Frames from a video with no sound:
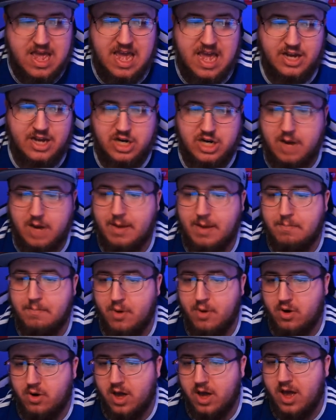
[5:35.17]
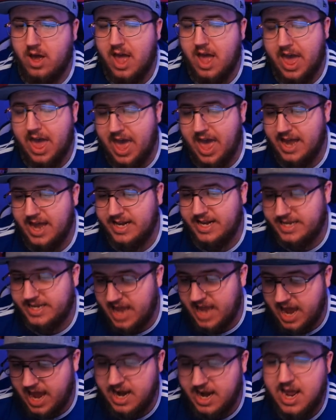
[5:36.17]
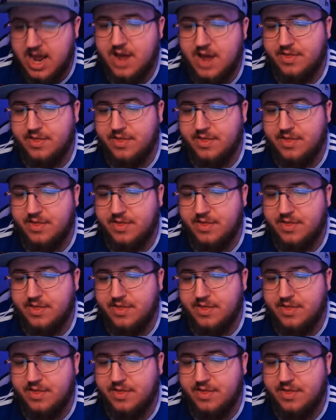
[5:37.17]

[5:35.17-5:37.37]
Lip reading: and Jeremy Boga had 10.